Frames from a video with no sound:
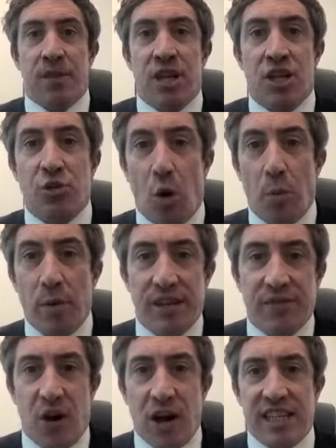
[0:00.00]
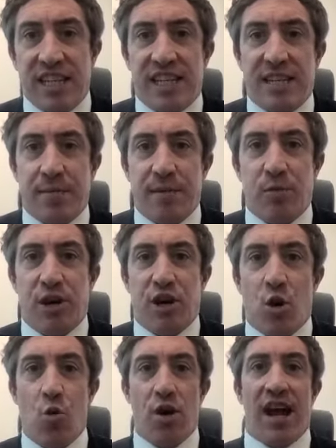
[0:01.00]
So what we devised is something we
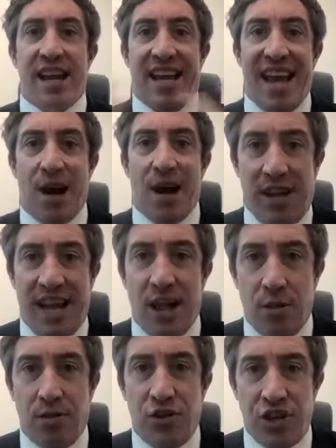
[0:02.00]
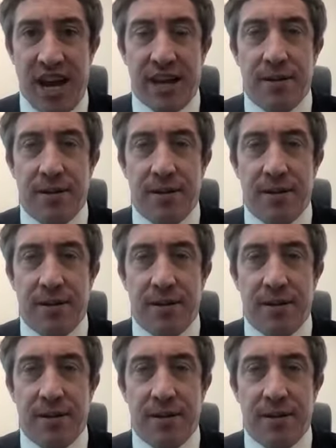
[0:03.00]
call an account health check.